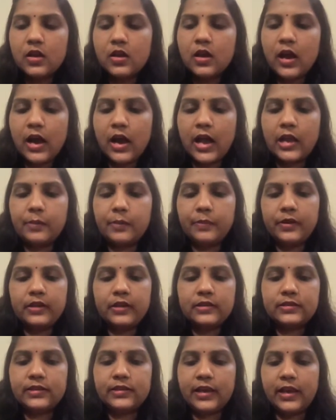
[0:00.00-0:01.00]
I may
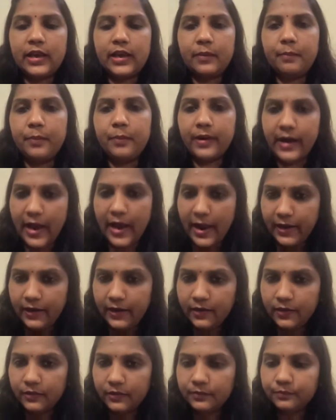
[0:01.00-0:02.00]
say brand
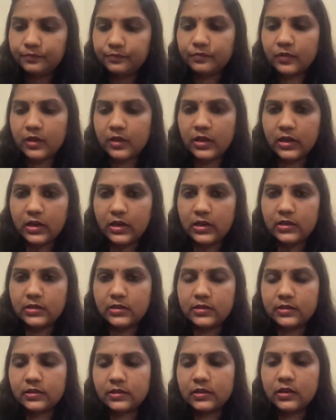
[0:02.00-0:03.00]

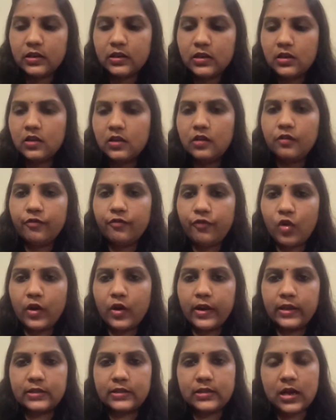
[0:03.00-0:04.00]
is, for
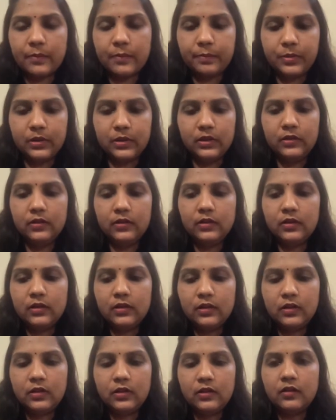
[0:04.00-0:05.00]
example,
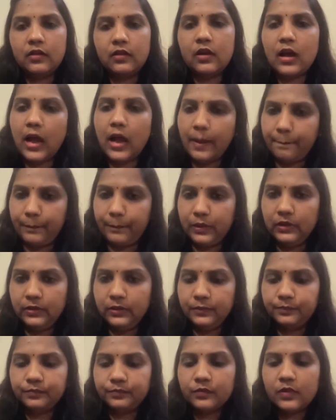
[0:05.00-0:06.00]
Apple,
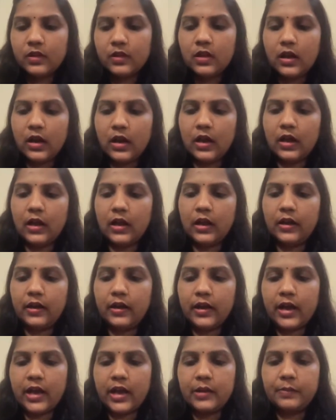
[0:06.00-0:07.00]
and
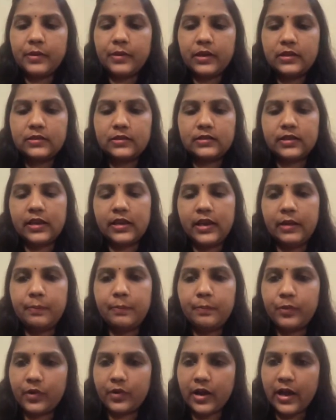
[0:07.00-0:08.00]
I may say
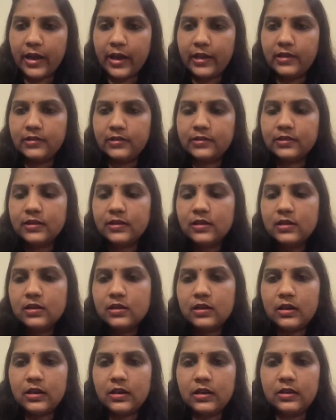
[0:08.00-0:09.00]
price
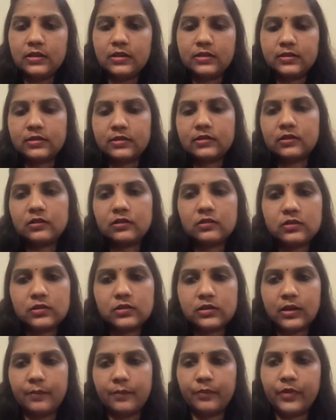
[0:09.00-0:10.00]
is
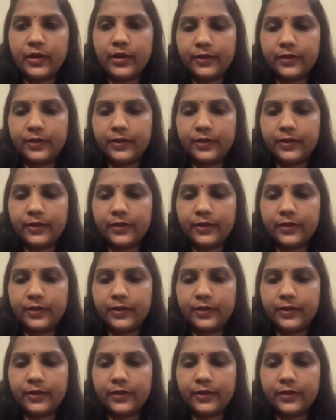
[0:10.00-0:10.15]
something.